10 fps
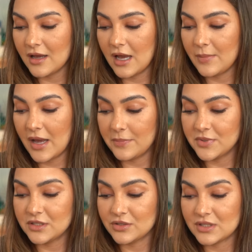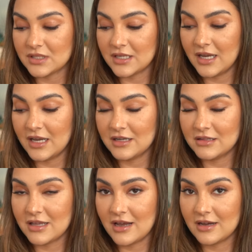I'm happy to say
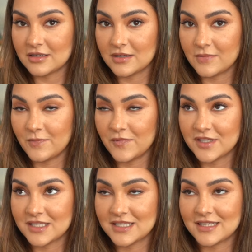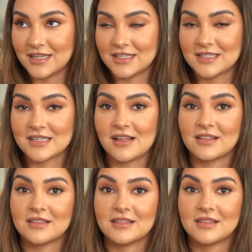that this is
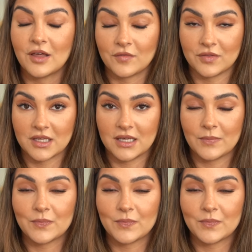lovely.